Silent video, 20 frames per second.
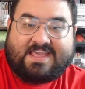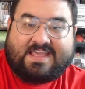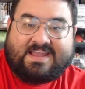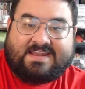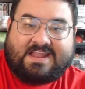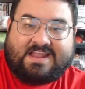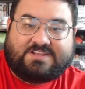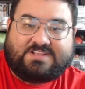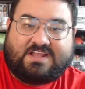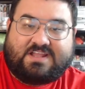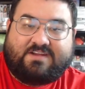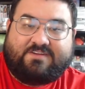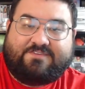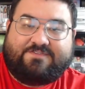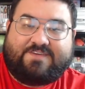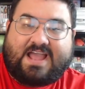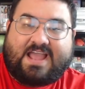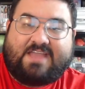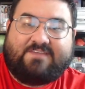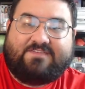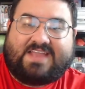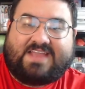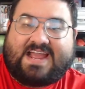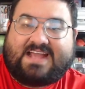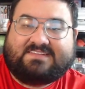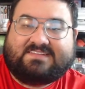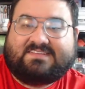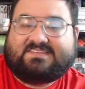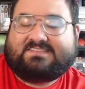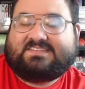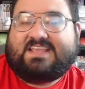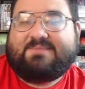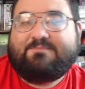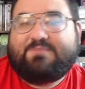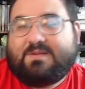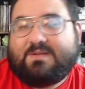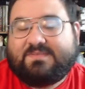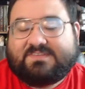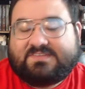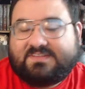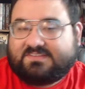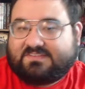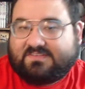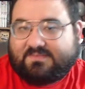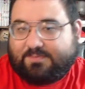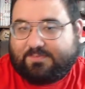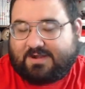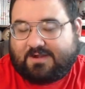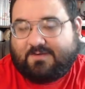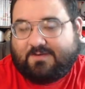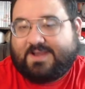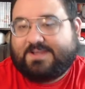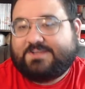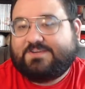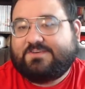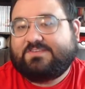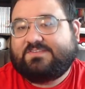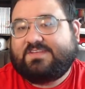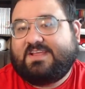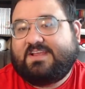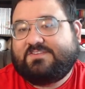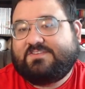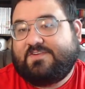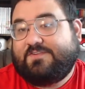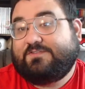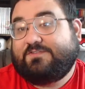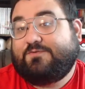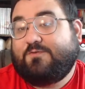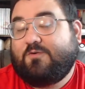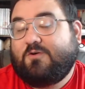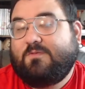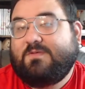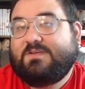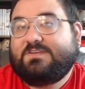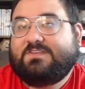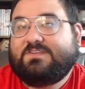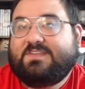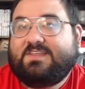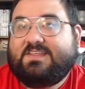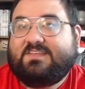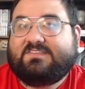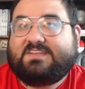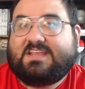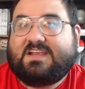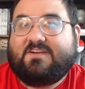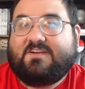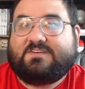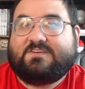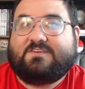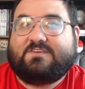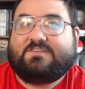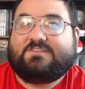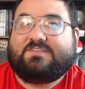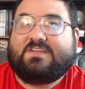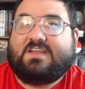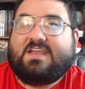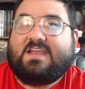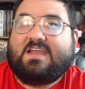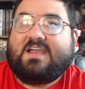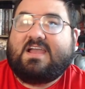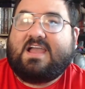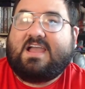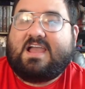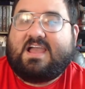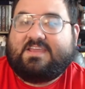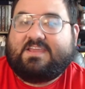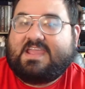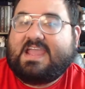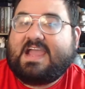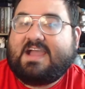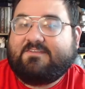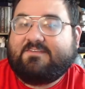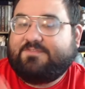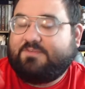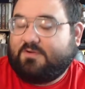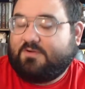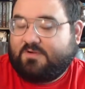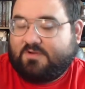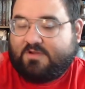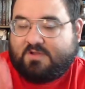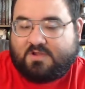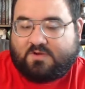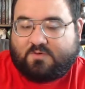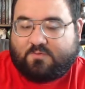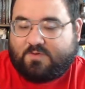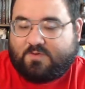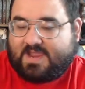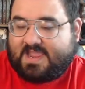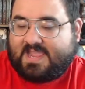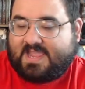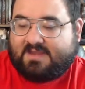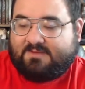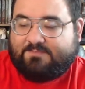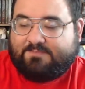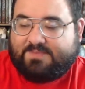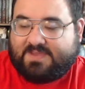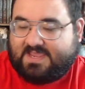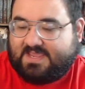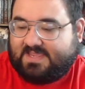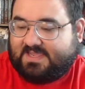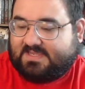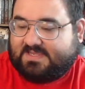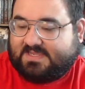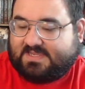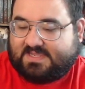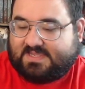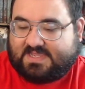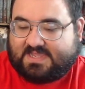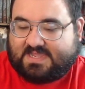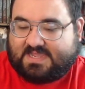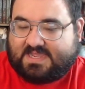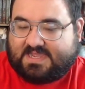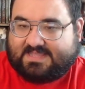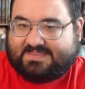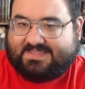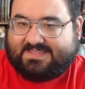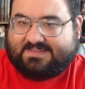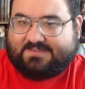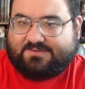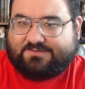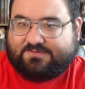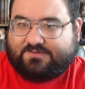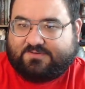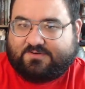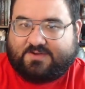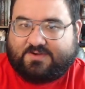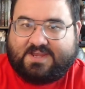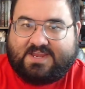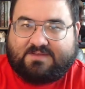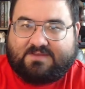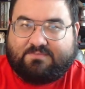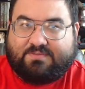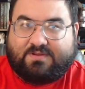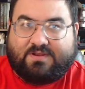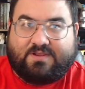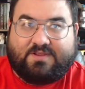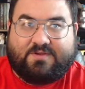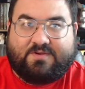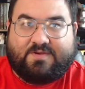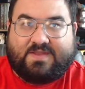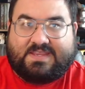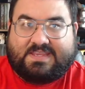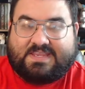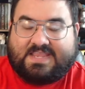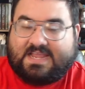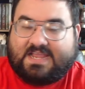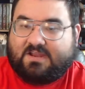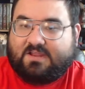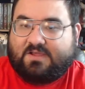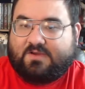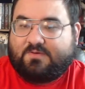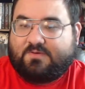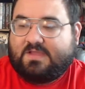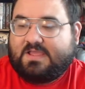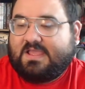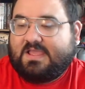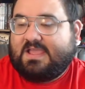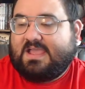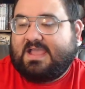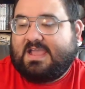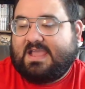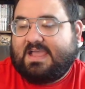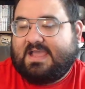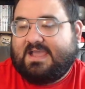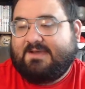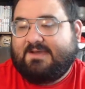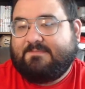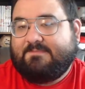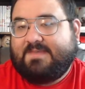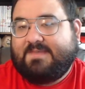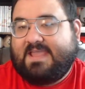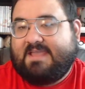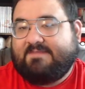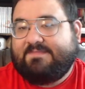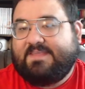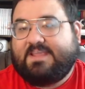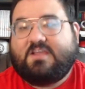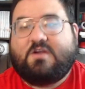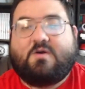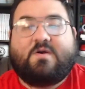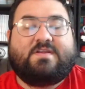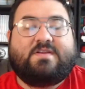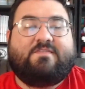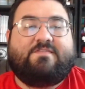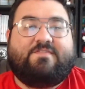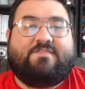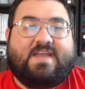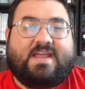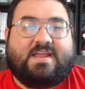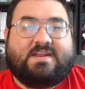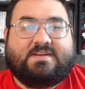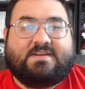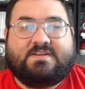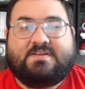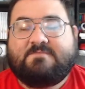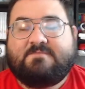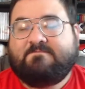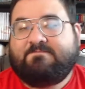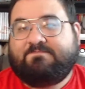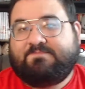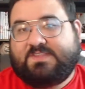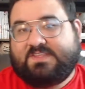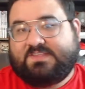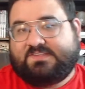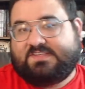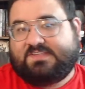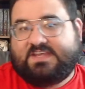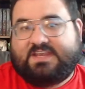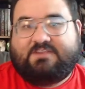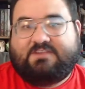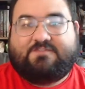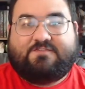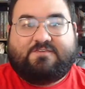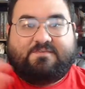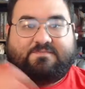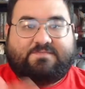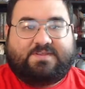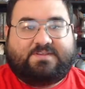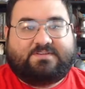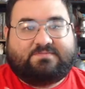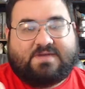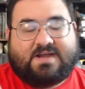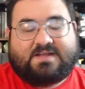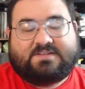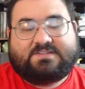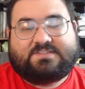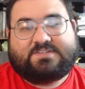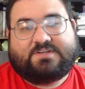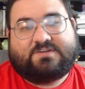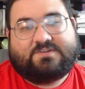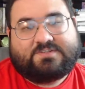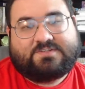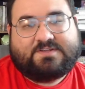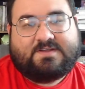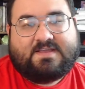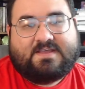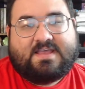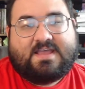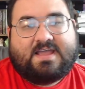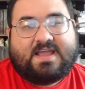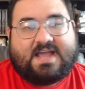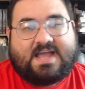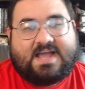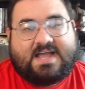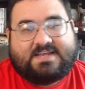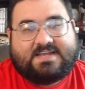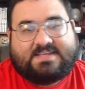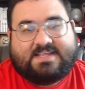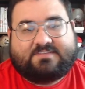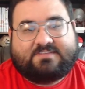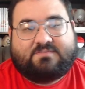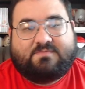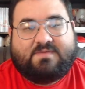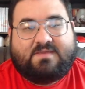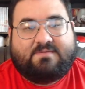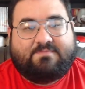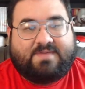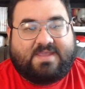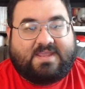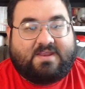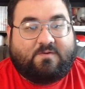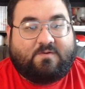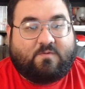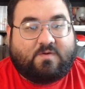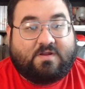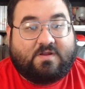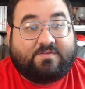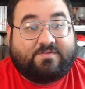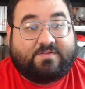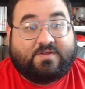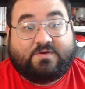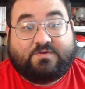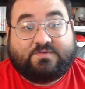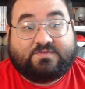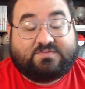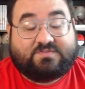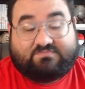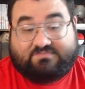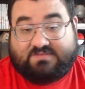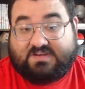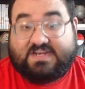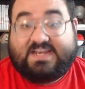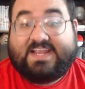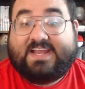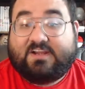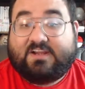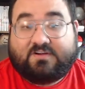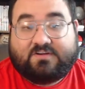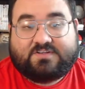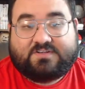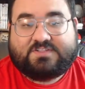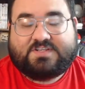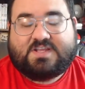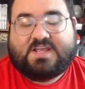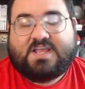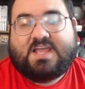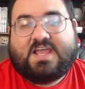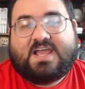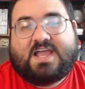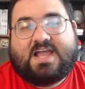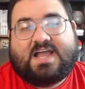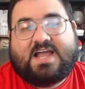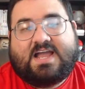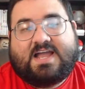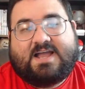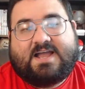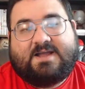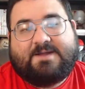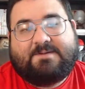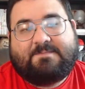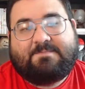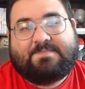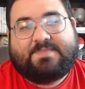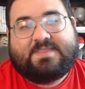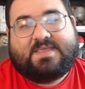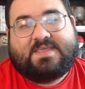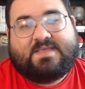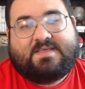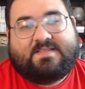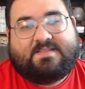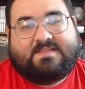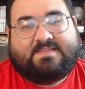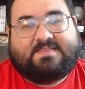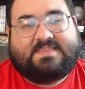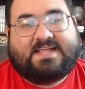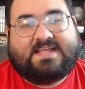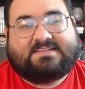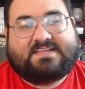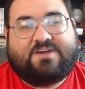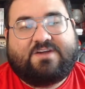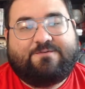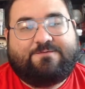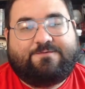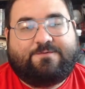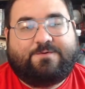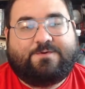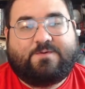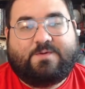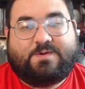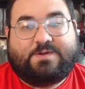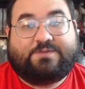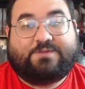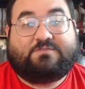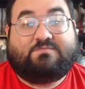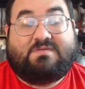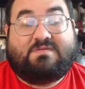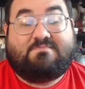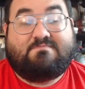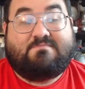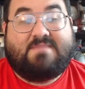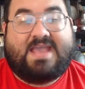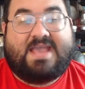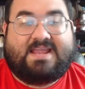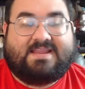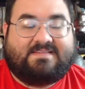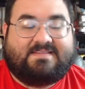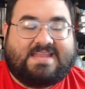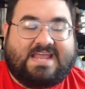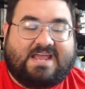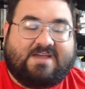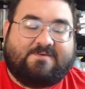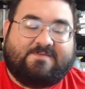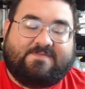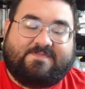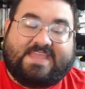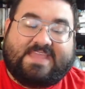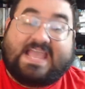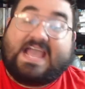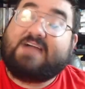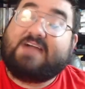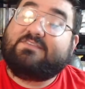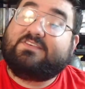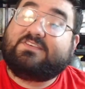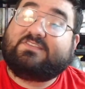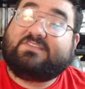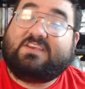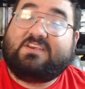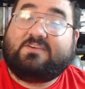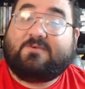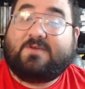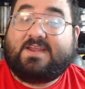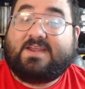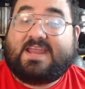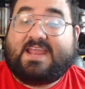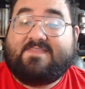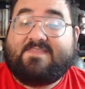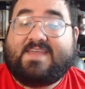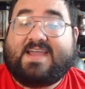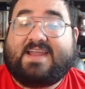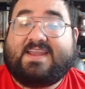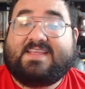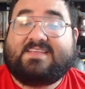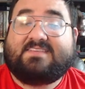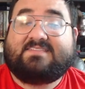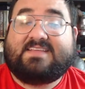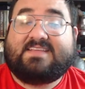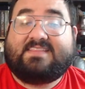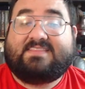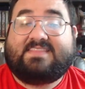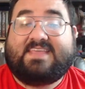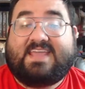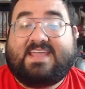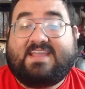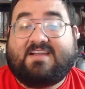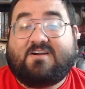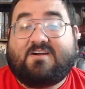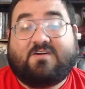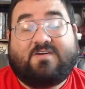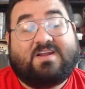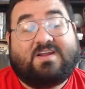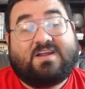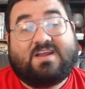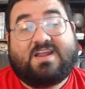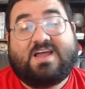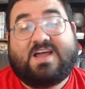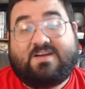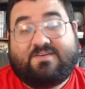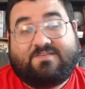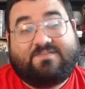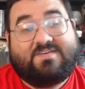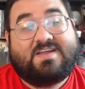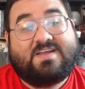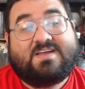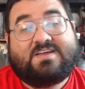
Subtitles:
Now, Gelato 5 has the same premises of Power Rangers. They transform into these characters. You have the red, pink, I think there's a green, blue, and yellow. And they go and defend the city from these monsters. Desumi being one of those leaders. That's how Furo and Desumi met. Now, they have a secret, and that is that they are in love.